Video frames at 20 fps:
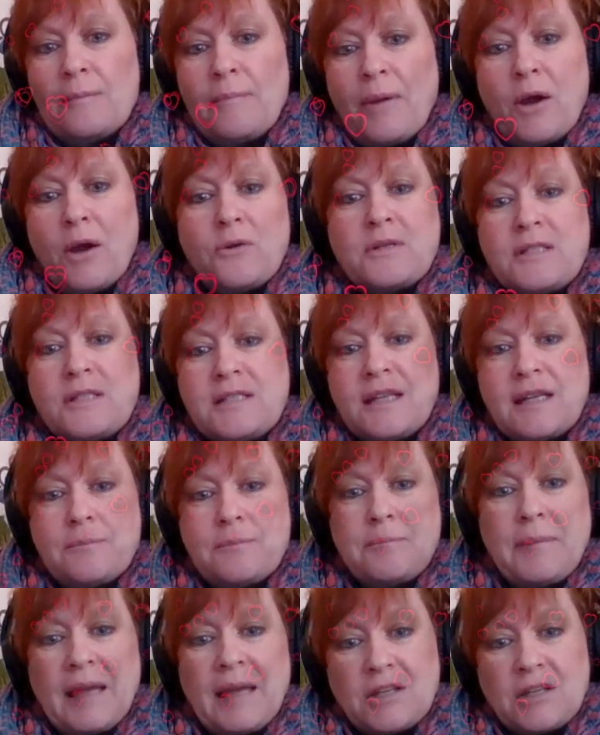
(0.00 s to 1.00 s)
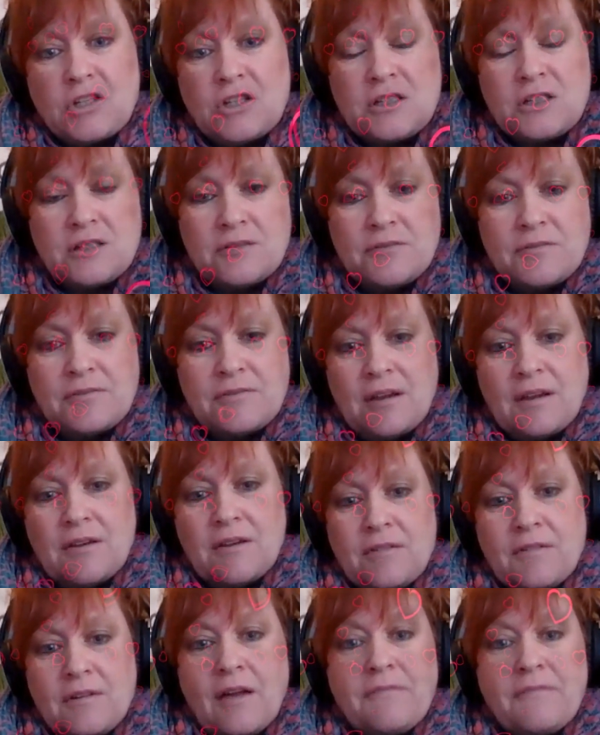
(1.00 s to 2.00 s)
posting pictures of
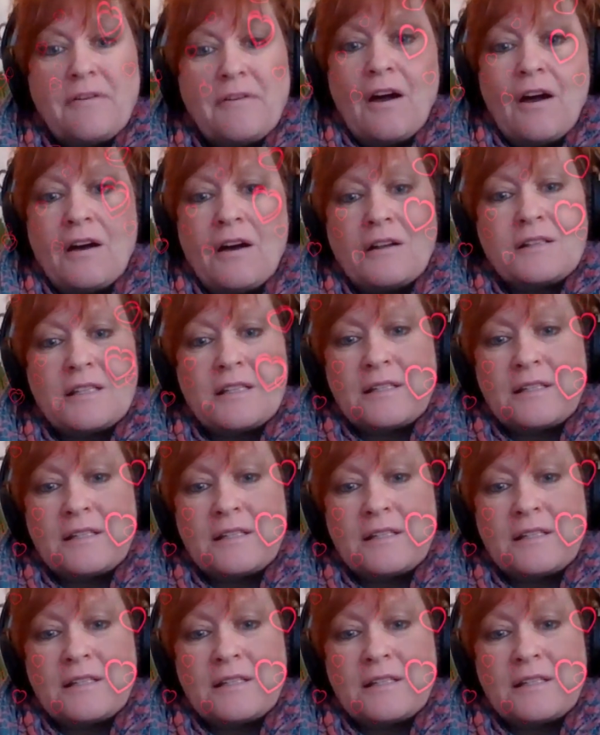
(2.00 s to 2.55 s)
love hearts